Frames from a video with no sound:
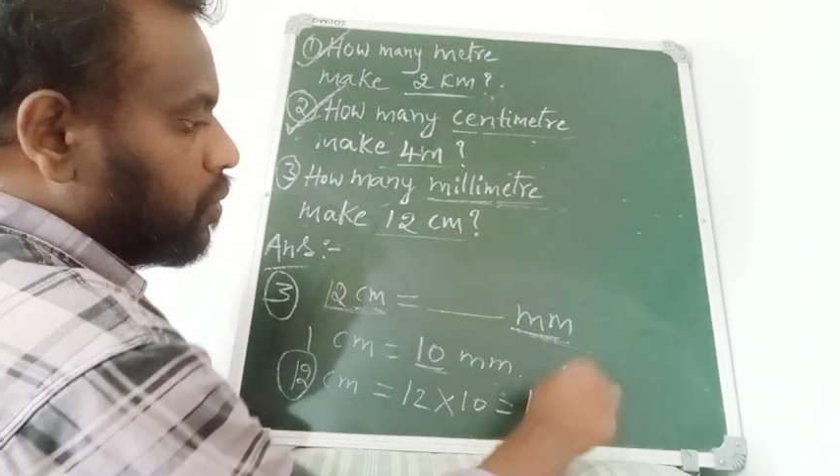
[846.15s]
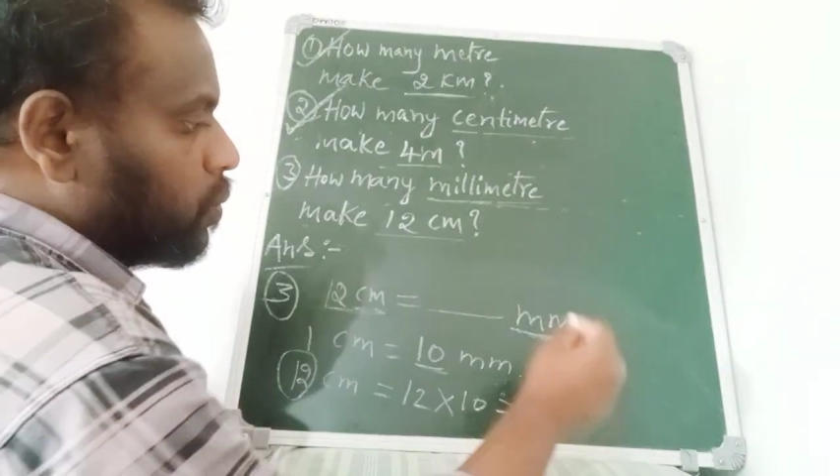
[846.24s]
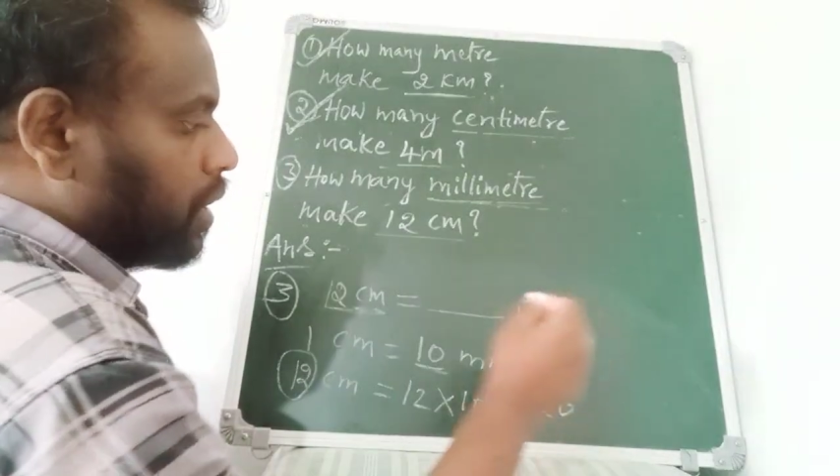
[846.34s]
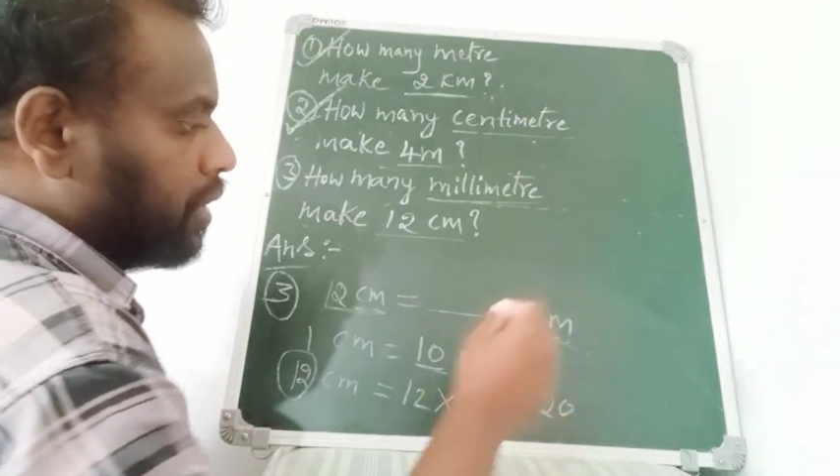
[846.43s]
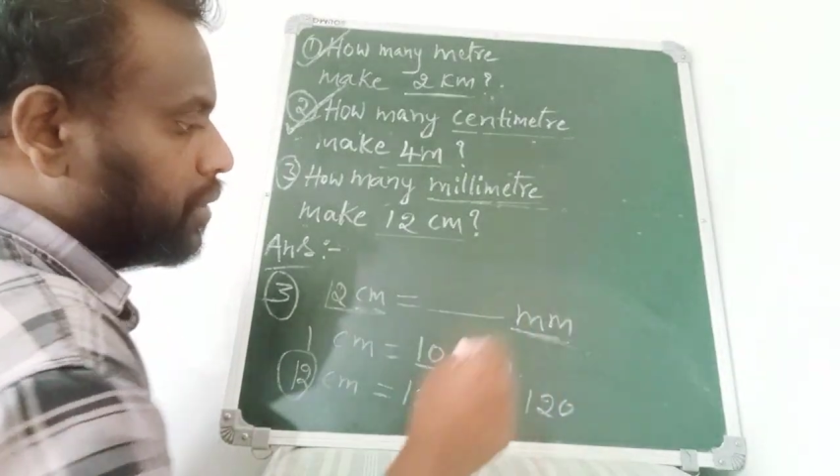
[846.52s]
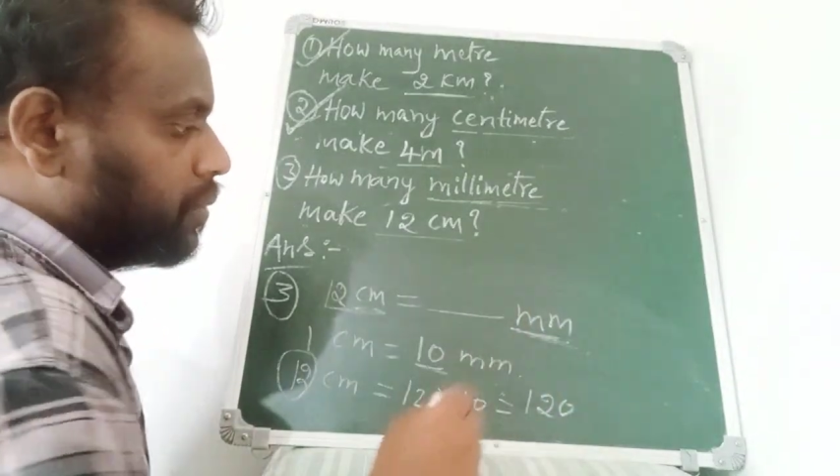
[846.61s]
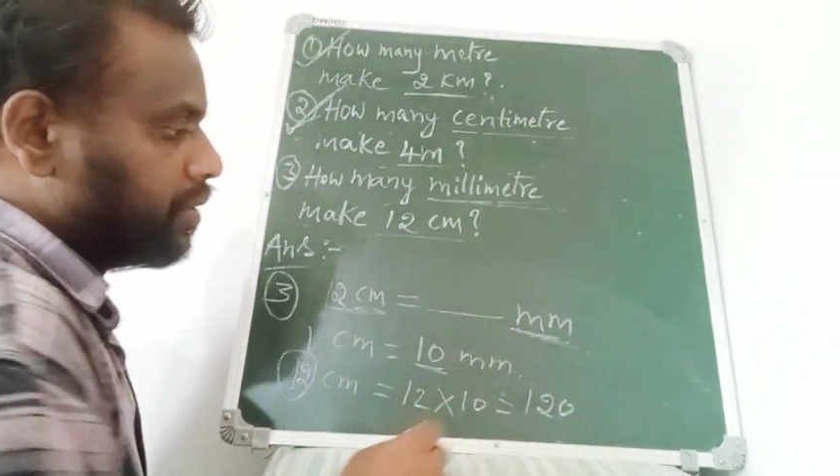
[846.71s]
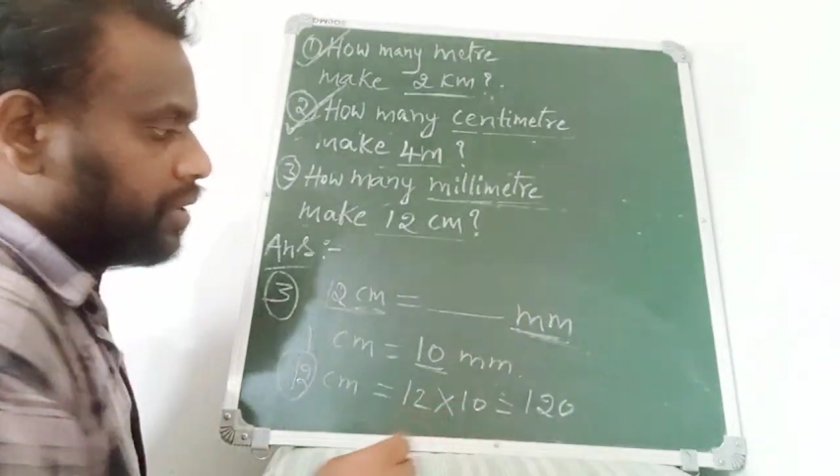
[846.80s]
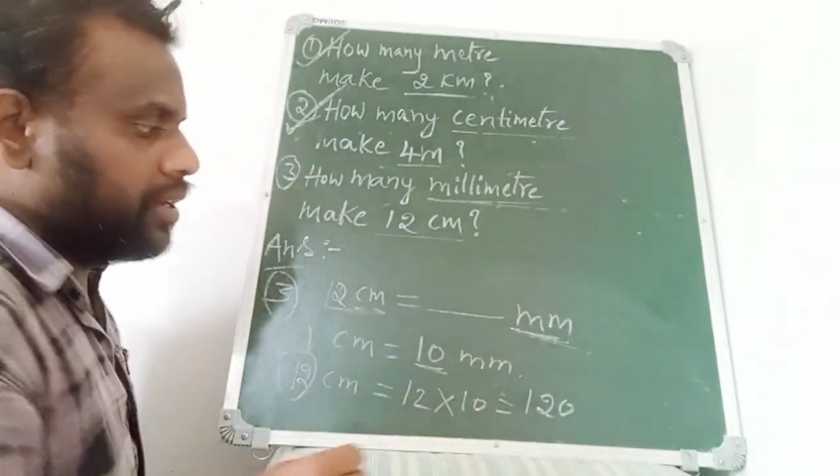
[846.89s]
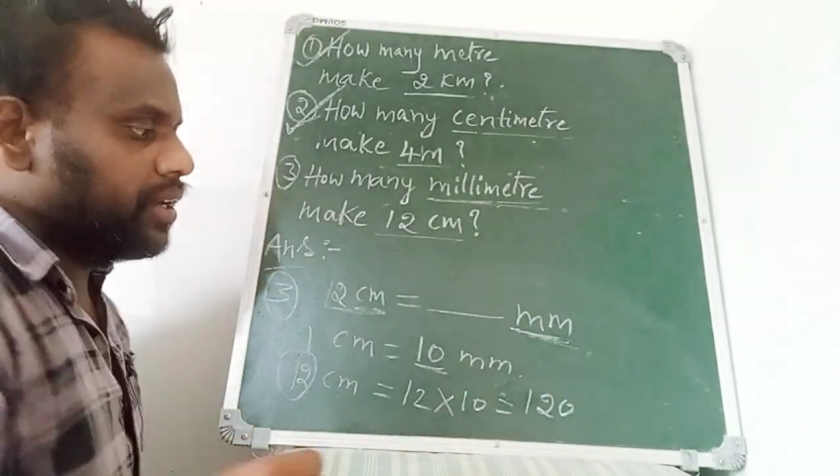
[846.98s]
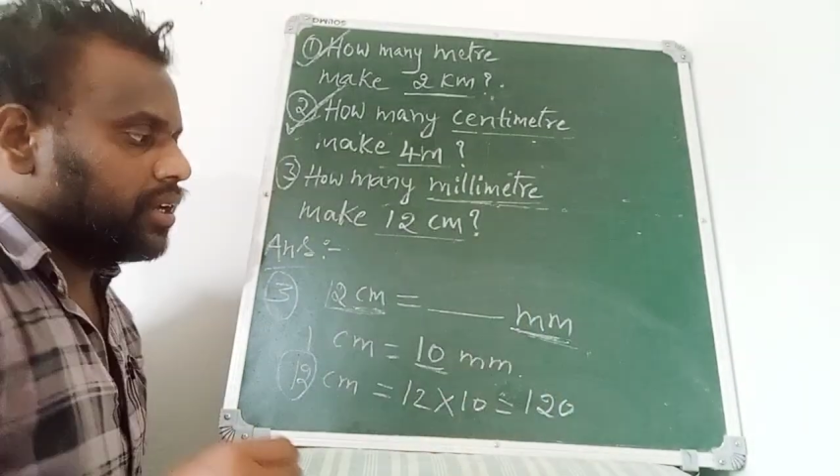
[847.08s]

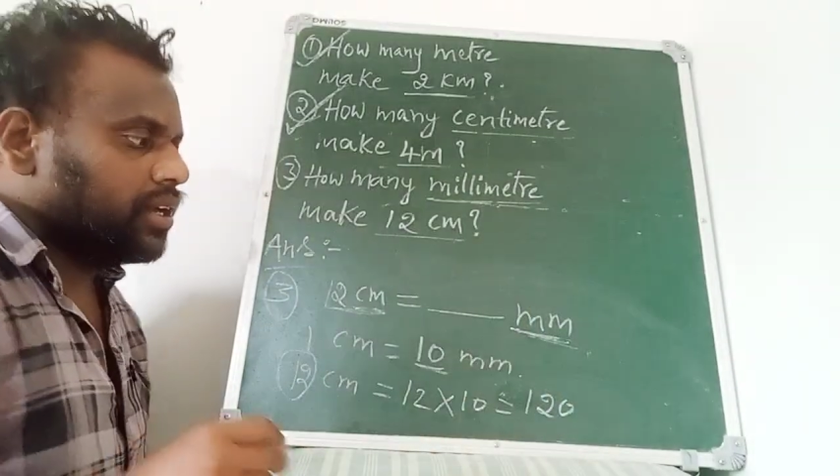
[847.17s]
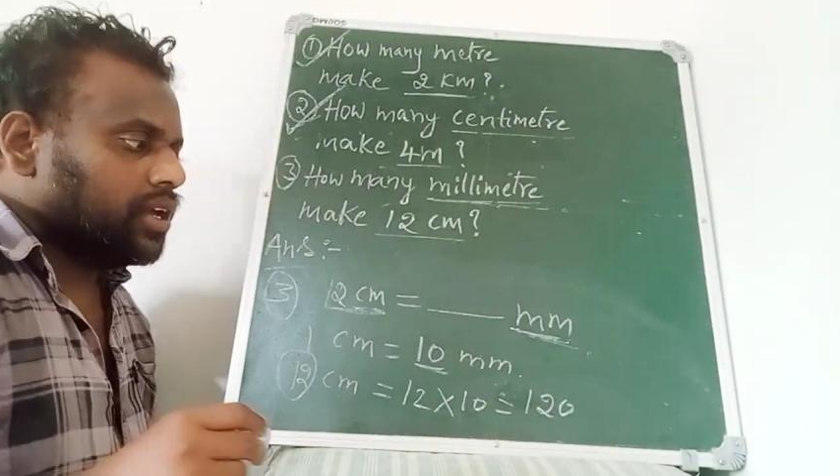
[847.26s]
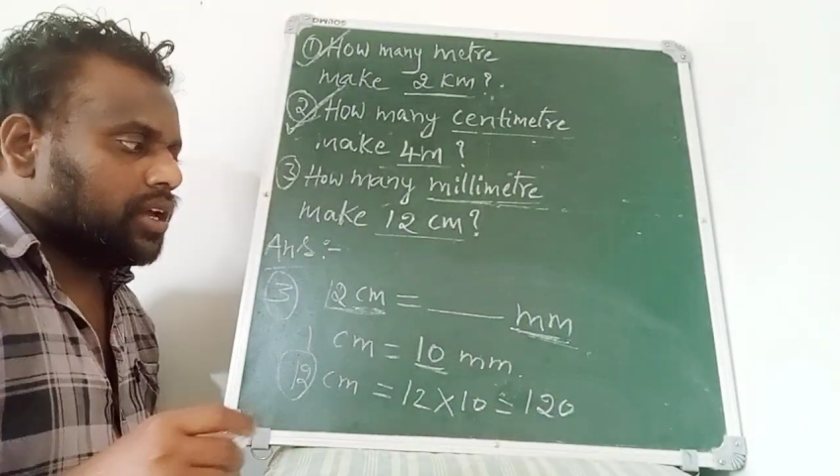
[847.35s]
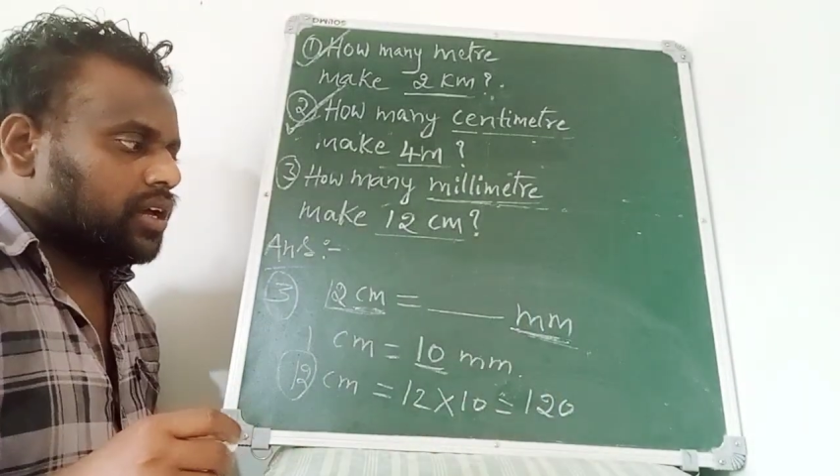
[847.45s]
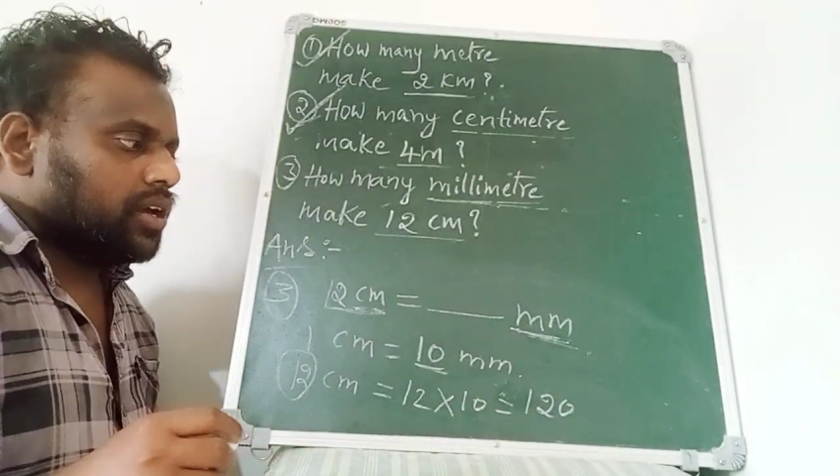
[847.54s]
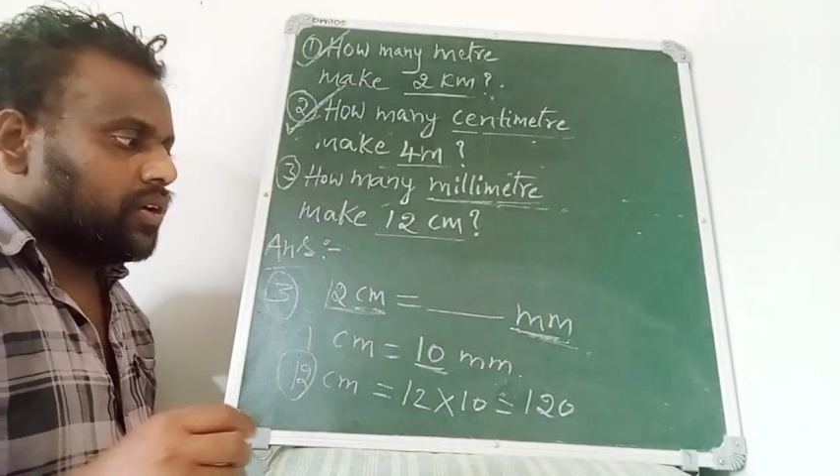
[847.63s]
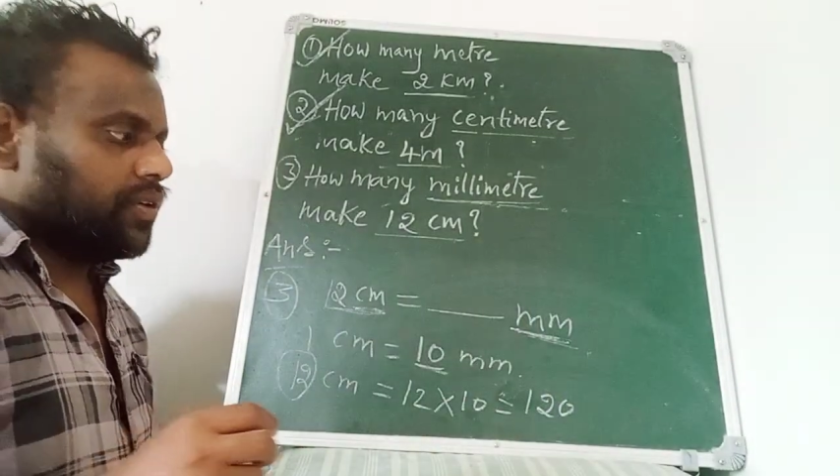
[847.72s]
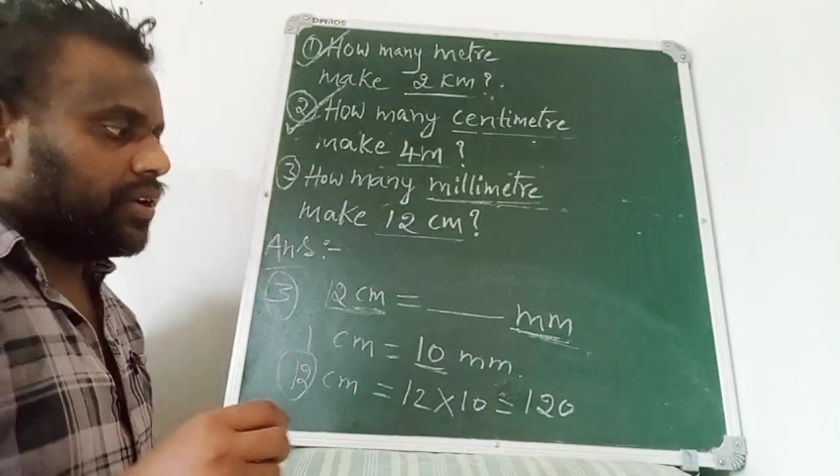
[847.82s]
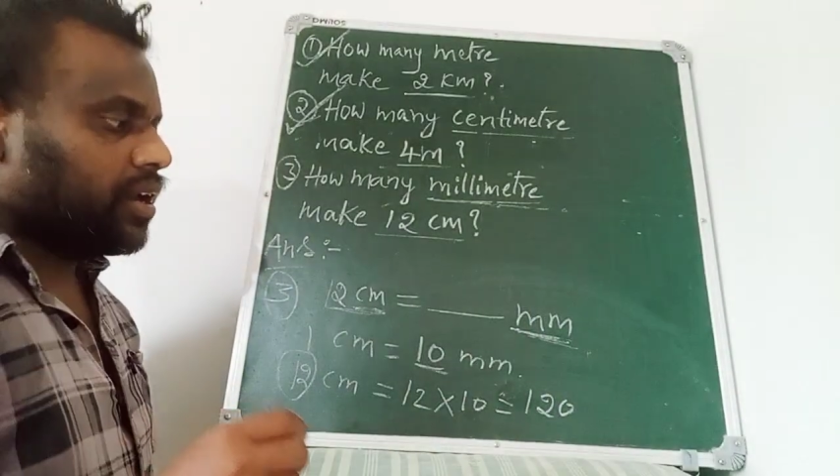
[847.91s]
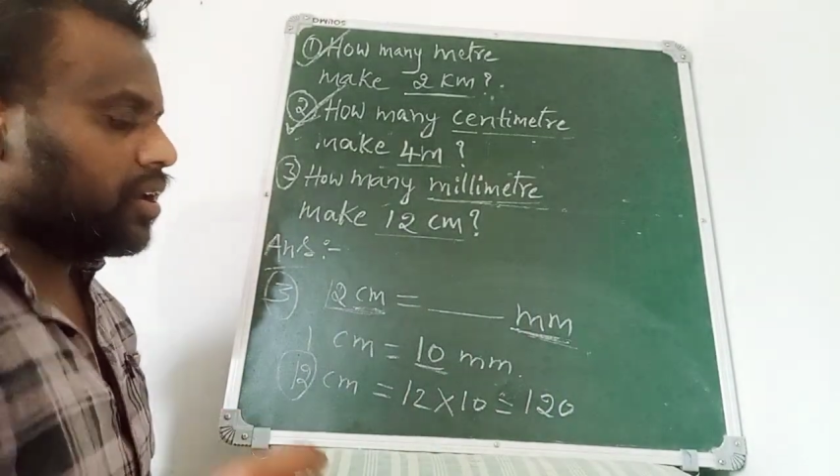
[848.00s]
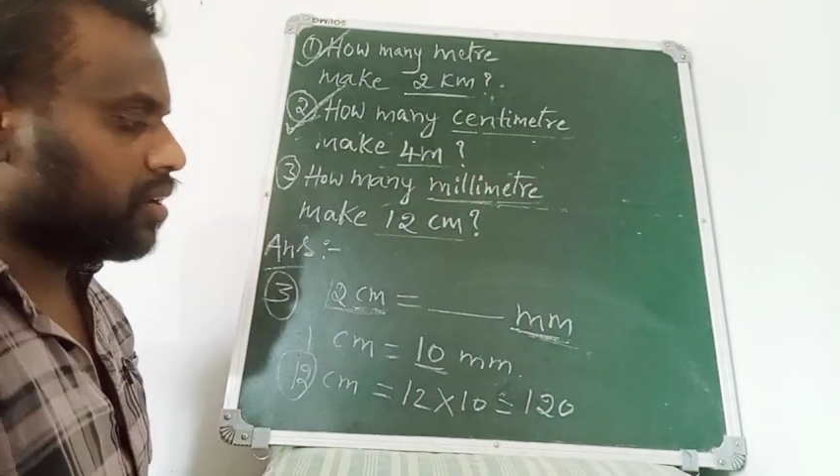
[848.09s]
120.
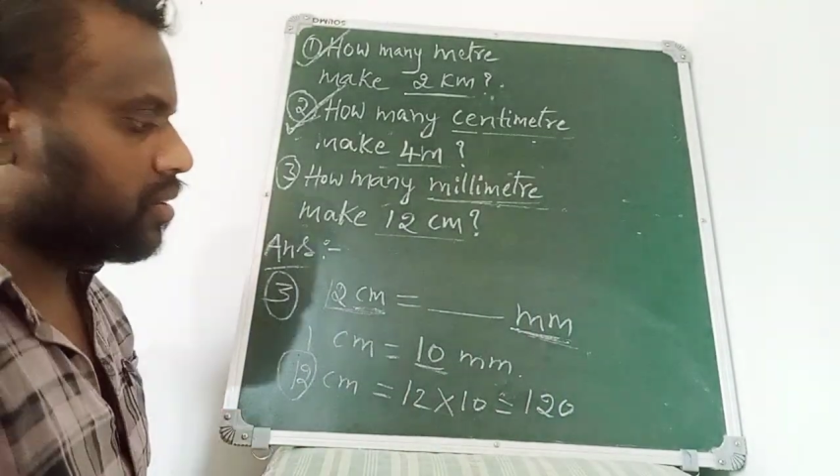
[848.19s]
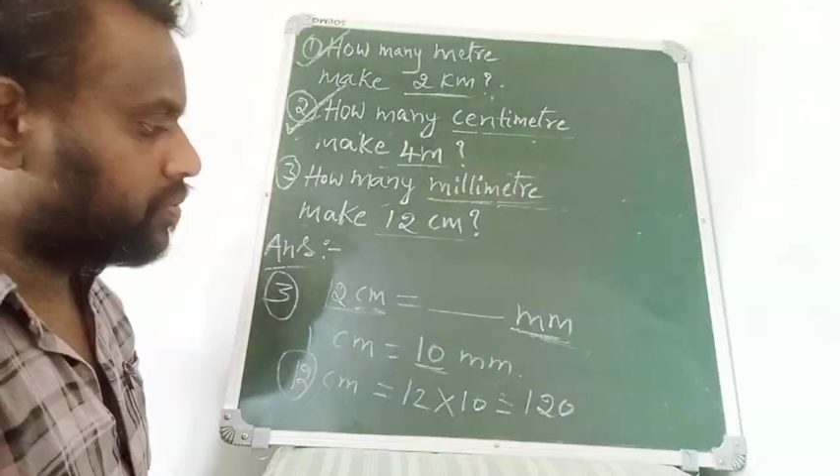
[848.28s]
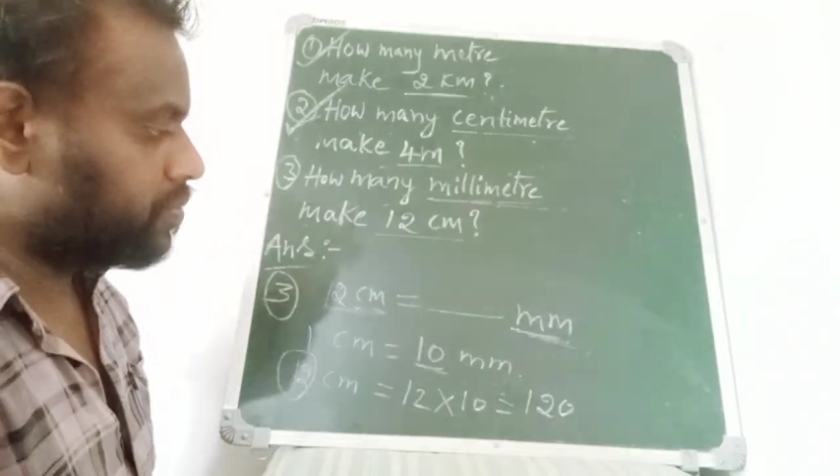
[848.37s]
Okay.